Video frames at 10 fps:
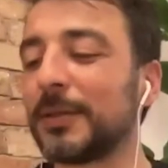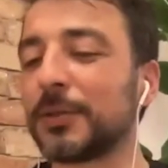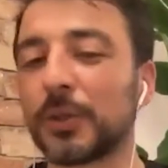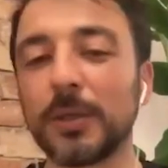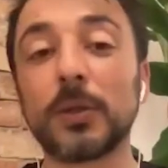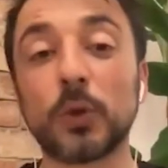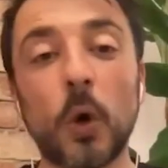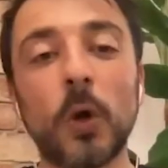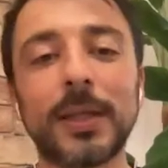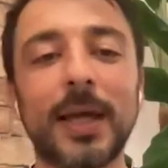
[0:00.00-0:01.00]

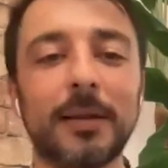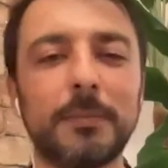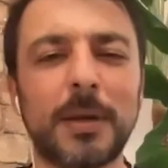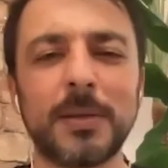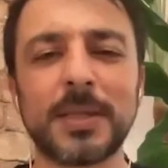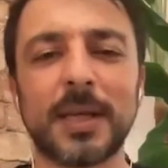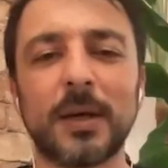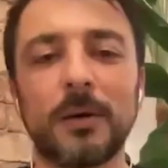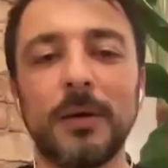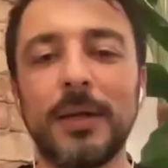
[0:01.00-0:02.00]
rolled out months
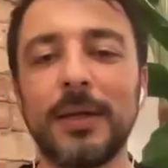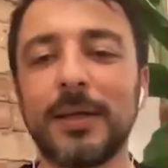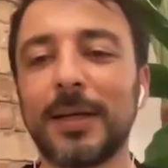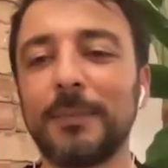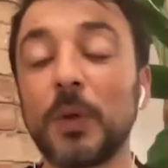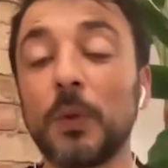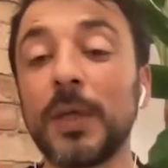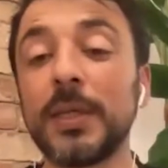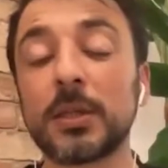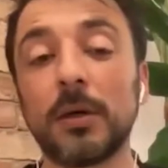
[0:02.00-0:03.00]
ago,
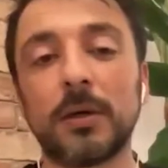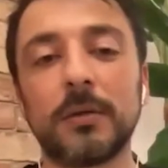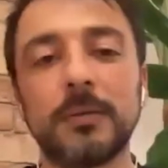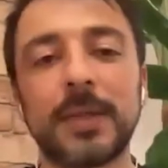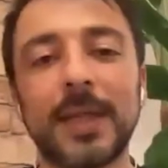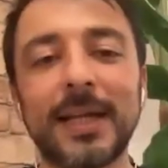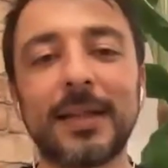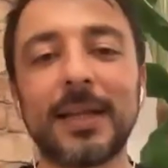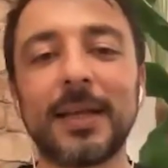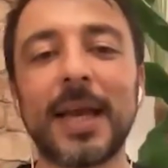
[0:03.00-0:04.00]
we saw
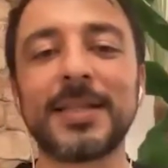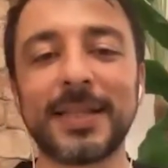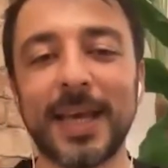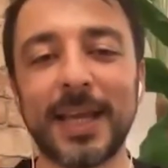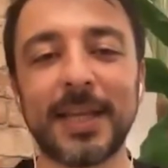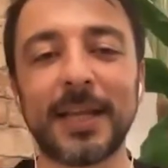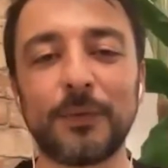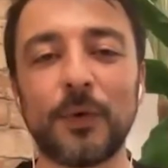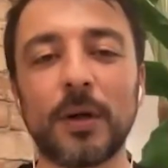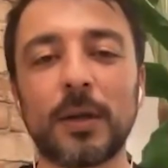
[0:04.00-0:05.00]
that the
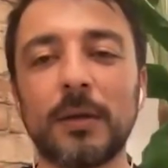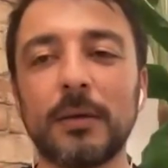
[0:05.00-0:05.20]
SKAdNetwork